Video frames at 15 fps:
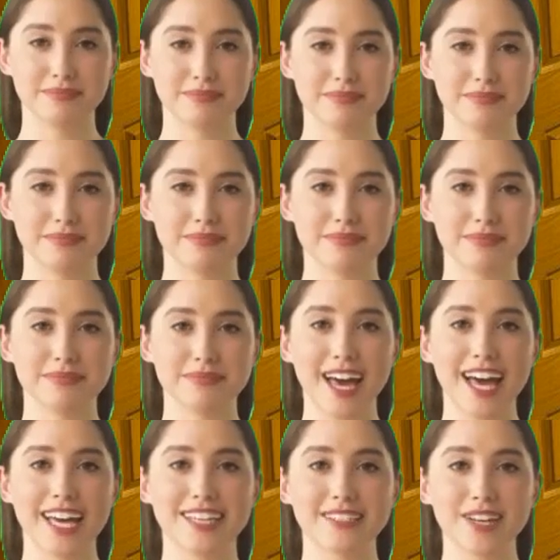Food is
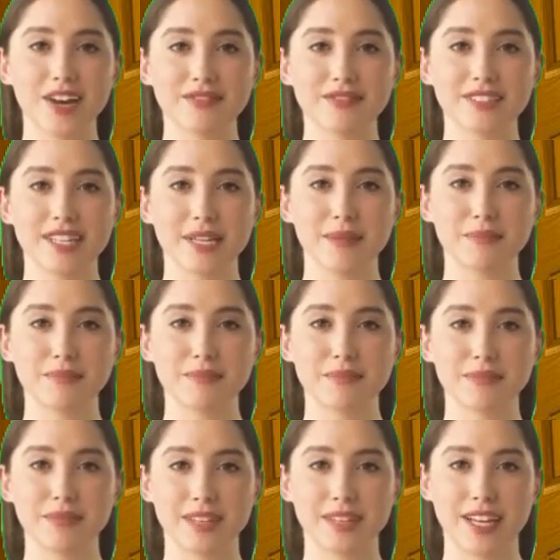acceptably good.
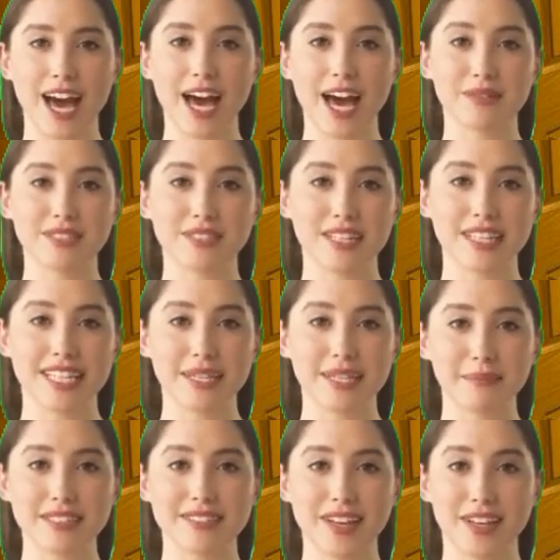Sadly,
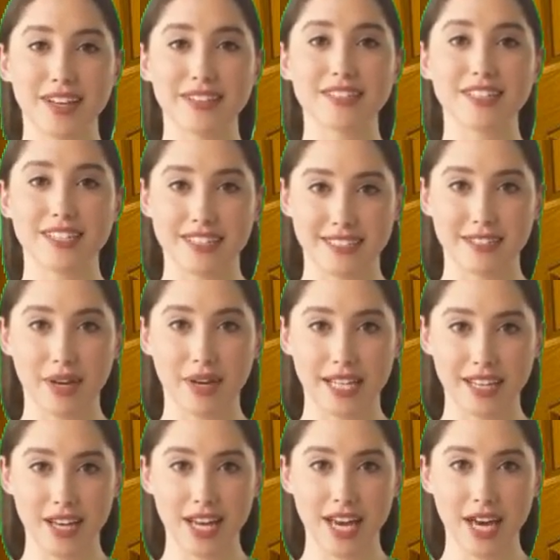strangely, no light
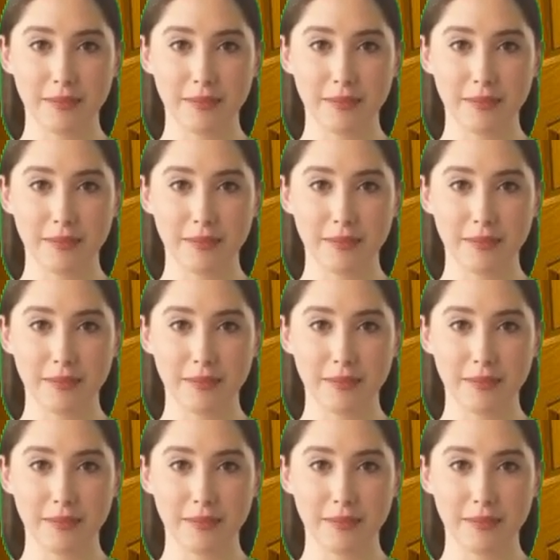candles